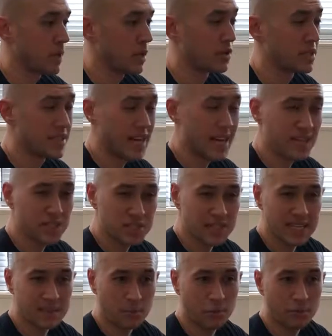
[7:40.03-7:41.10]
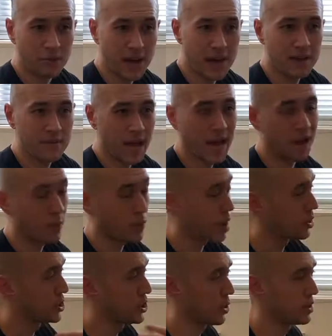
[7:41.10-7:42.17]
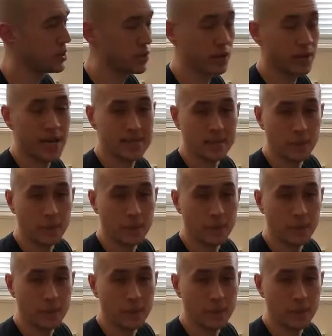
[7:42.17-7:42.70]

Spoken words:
There's an exercise number 5. I'll show it to you guys.